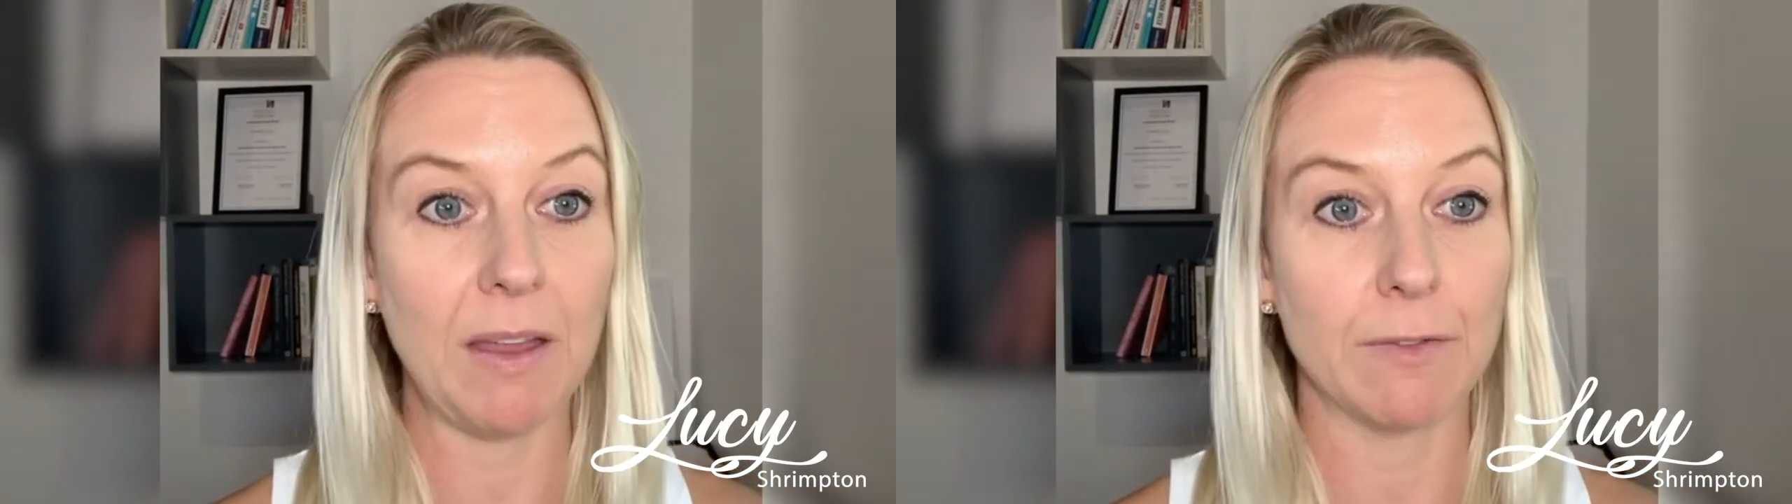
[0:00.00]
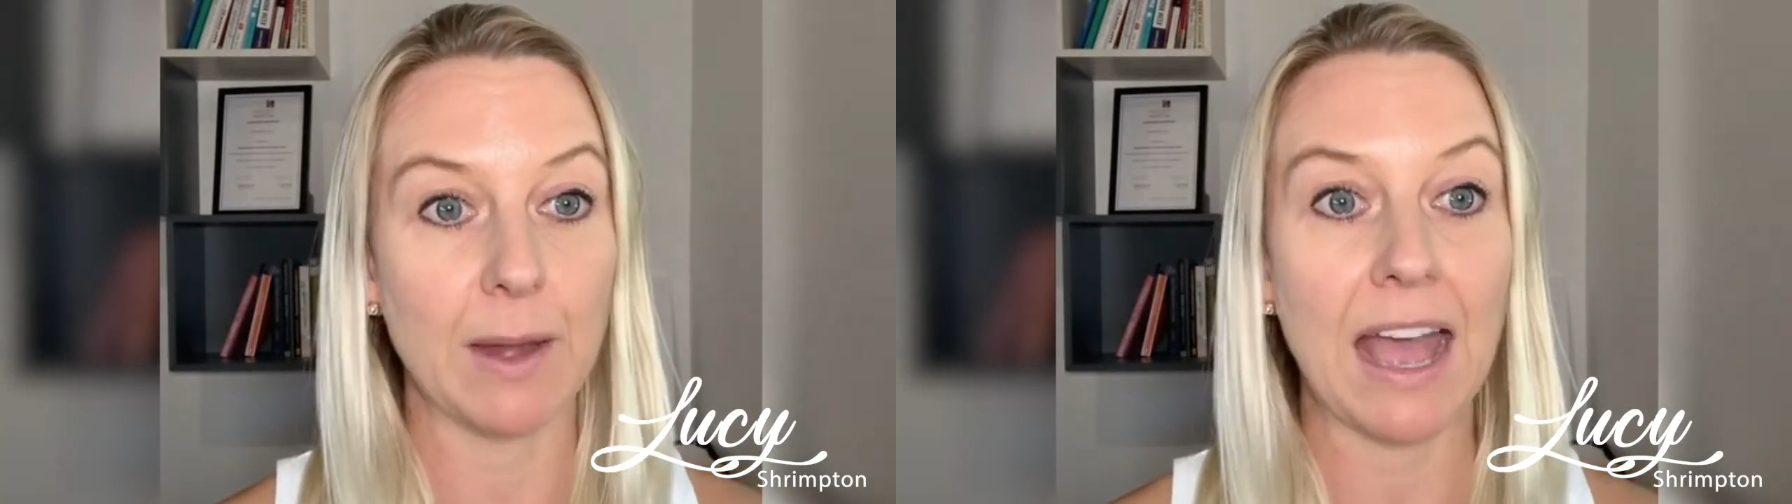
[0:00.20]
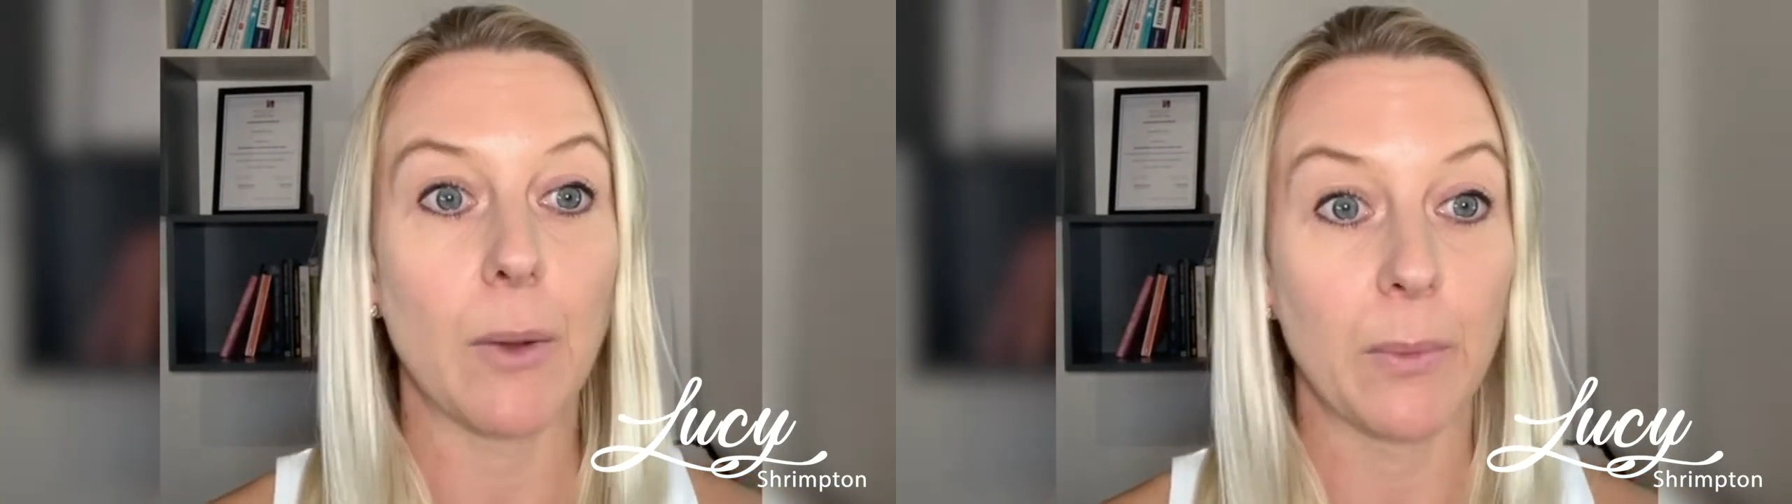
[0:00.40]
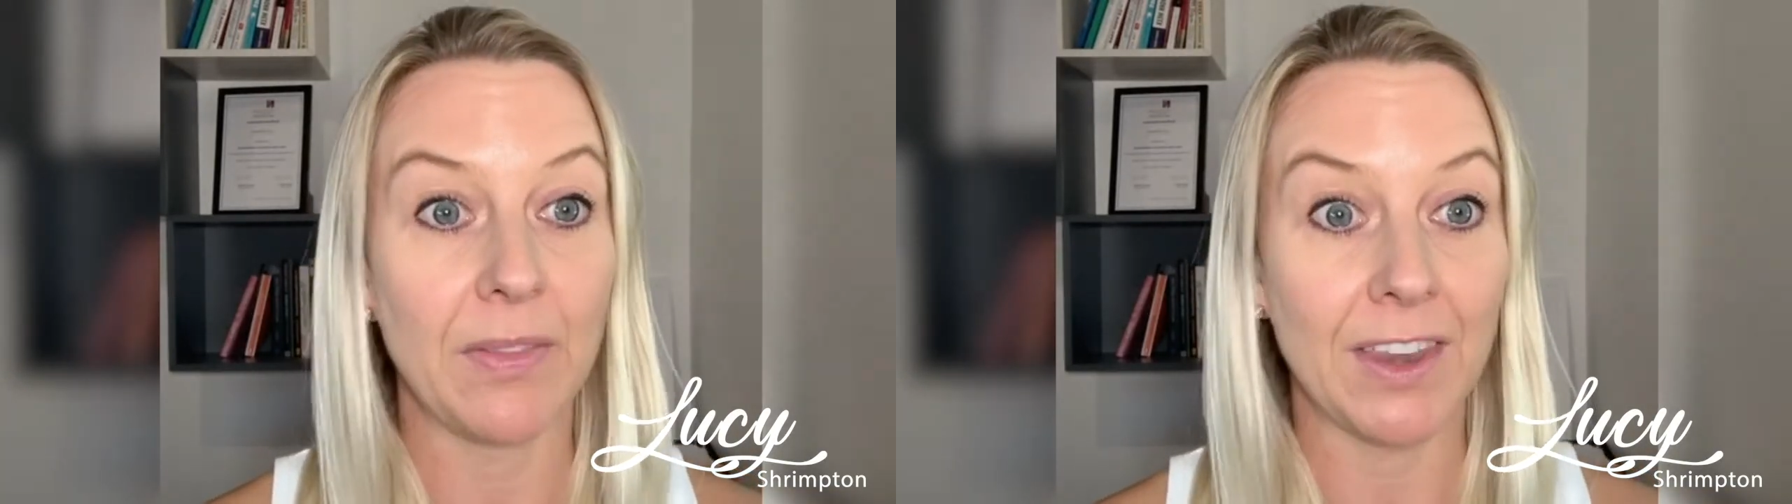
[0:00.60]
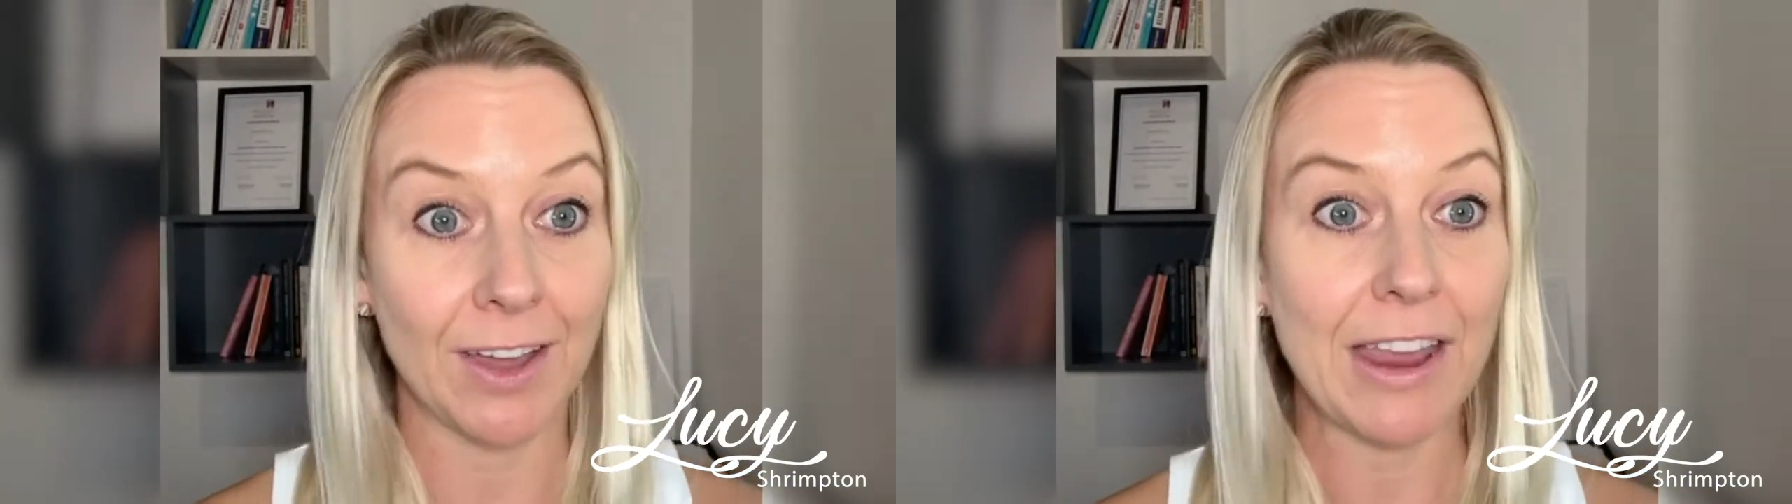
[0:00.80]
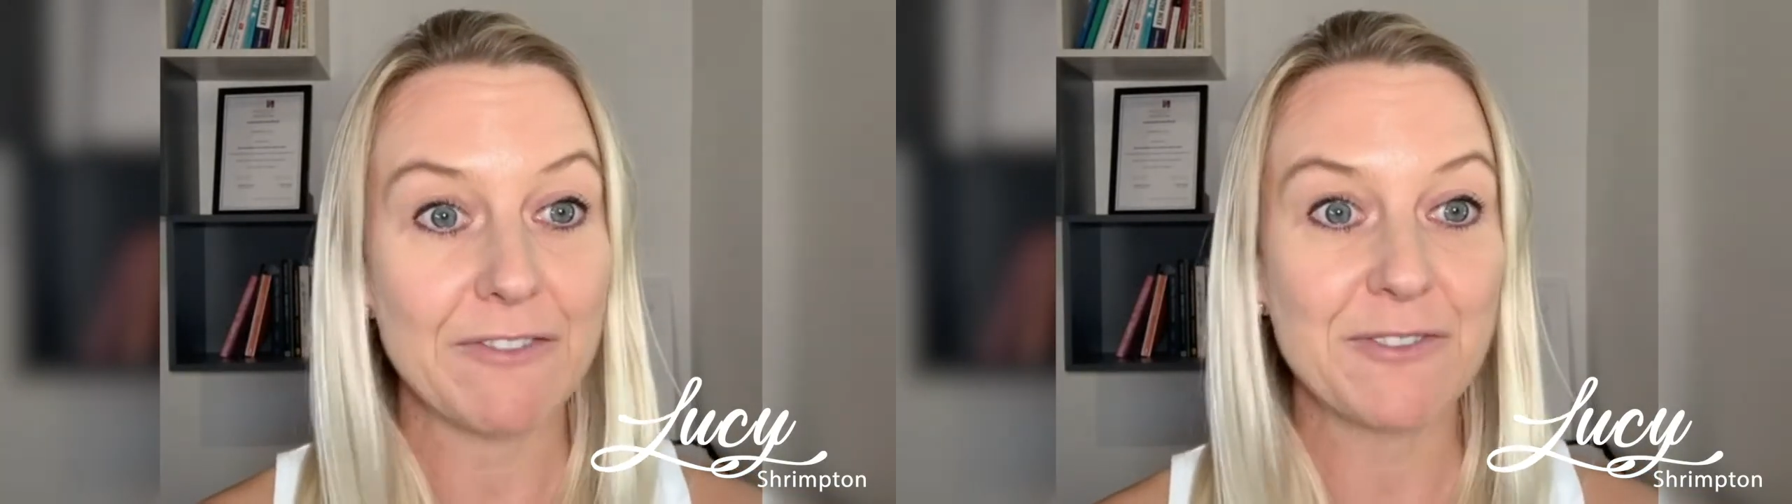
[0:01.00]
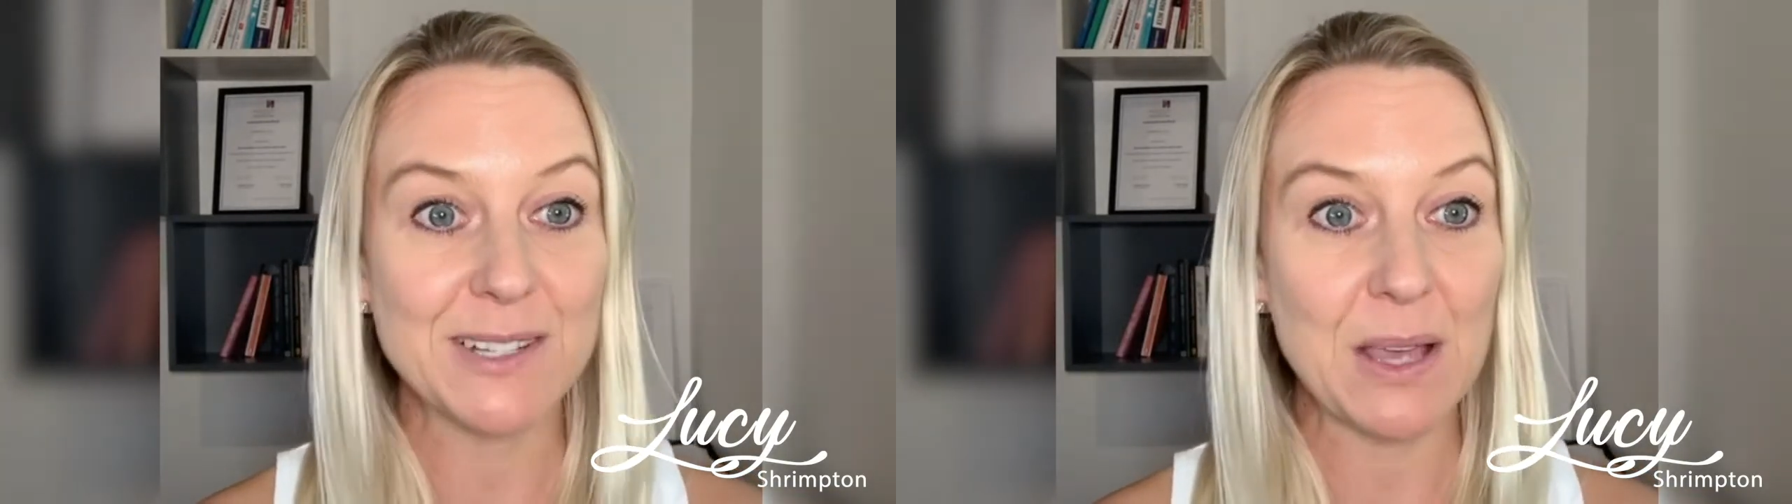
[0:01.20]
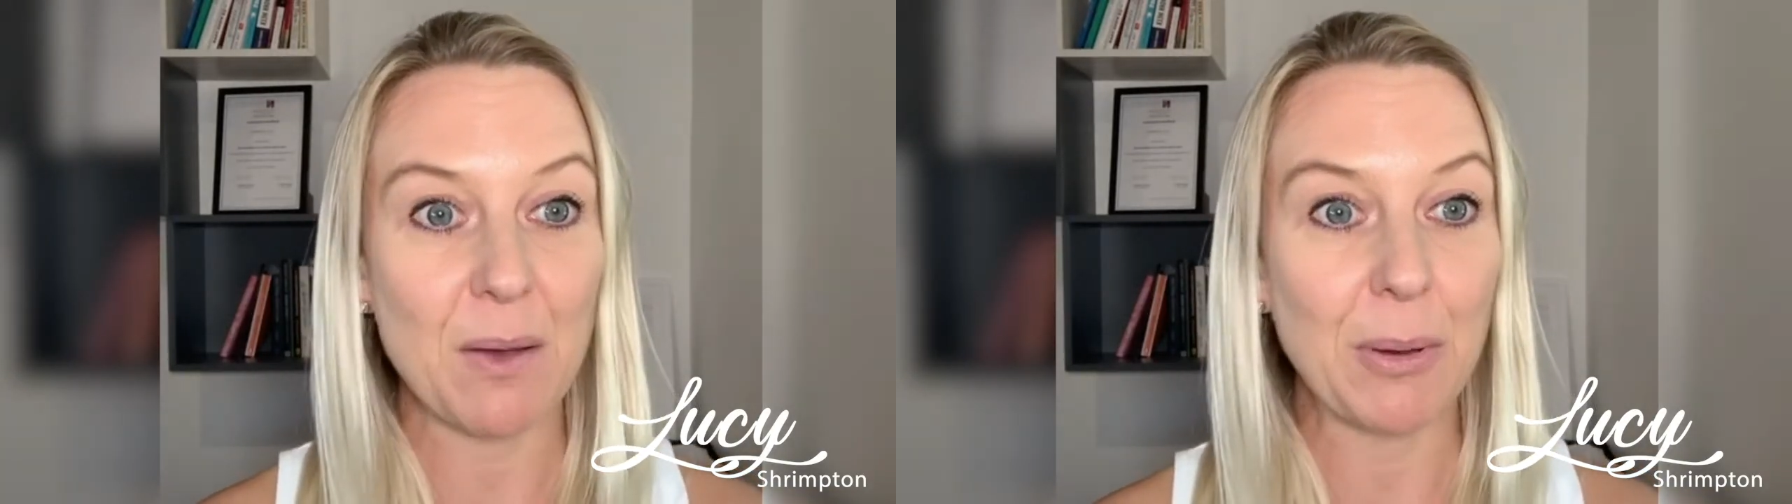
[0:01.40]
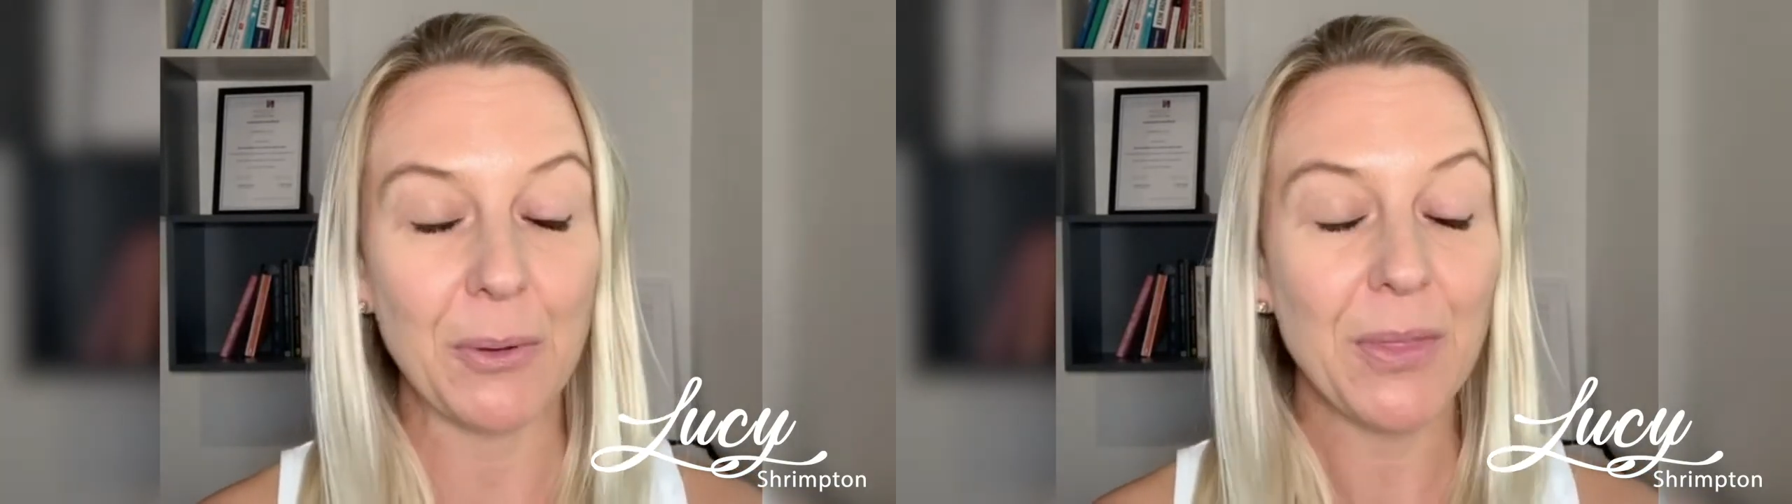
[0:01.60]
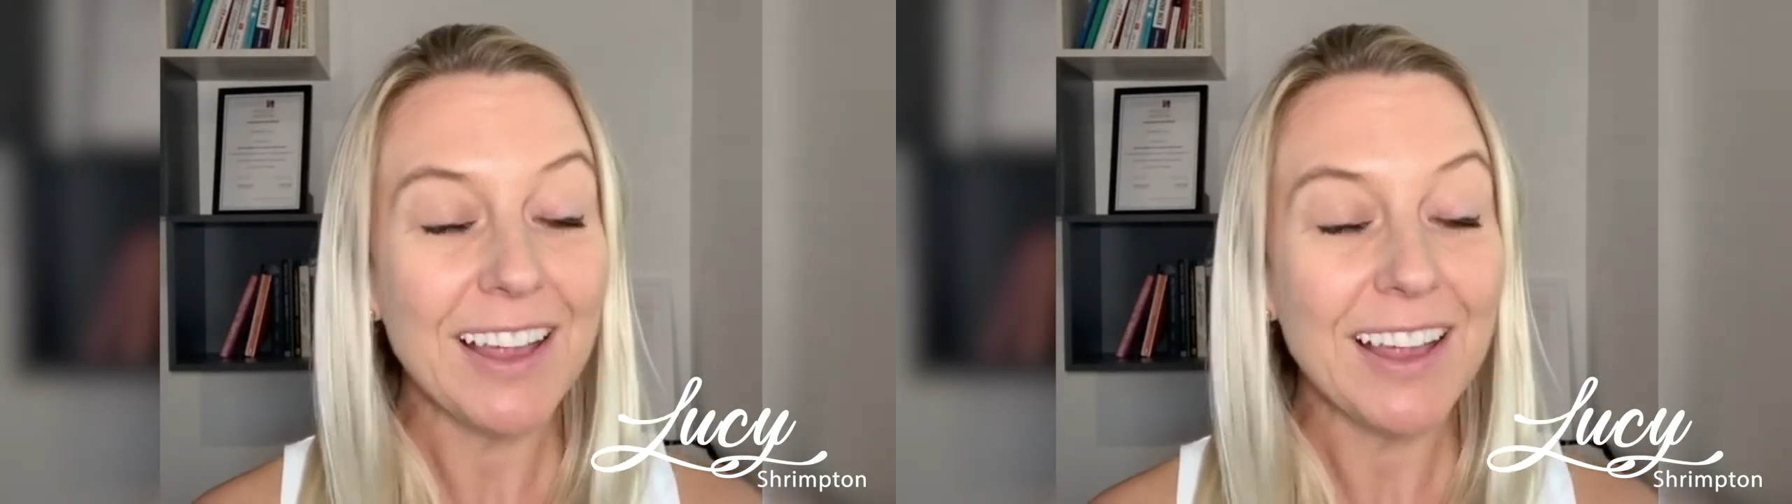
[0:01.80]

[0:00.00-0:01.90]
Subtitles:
every hour in the night, for example,